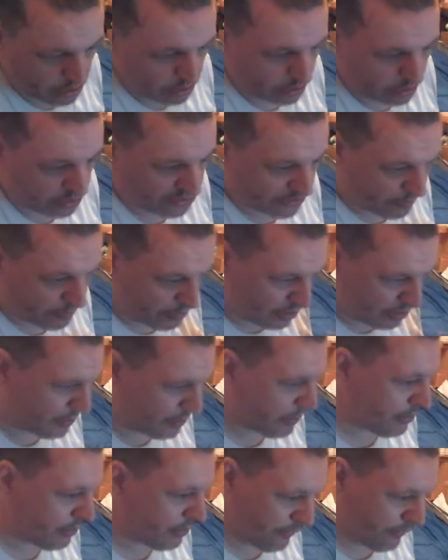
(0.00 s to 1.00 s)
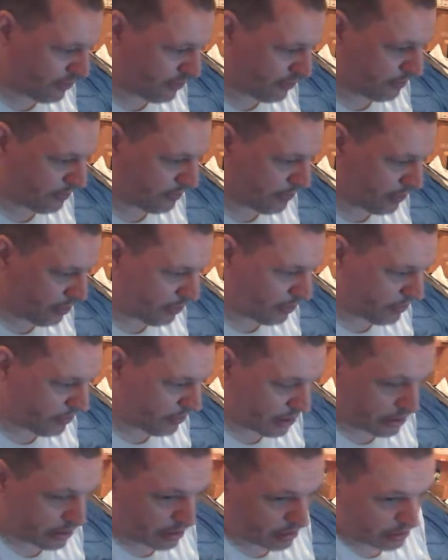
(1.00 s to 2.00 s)
who supplied me with a fishing
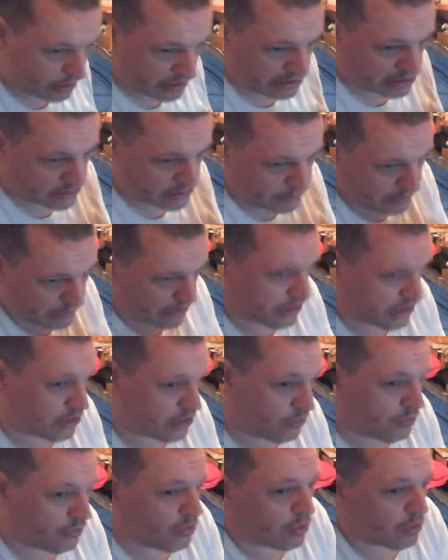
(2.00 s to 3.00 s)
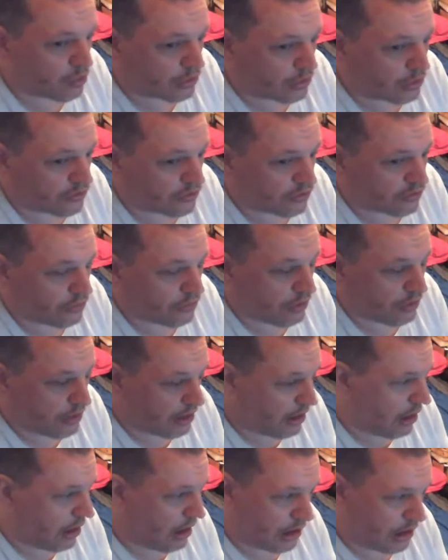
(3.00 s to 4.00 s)
permit and explain to him what I want to do,
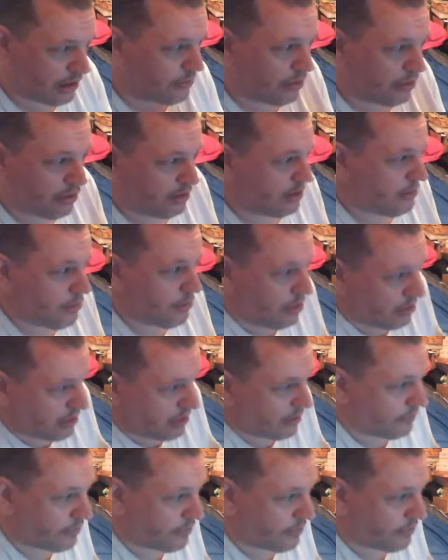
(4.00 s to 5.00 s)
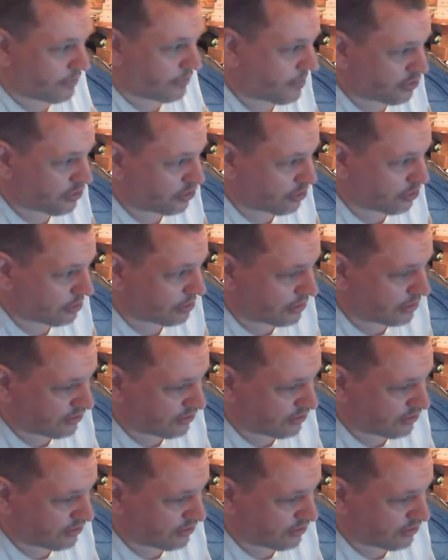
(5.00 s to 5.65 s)
and he might give me permission.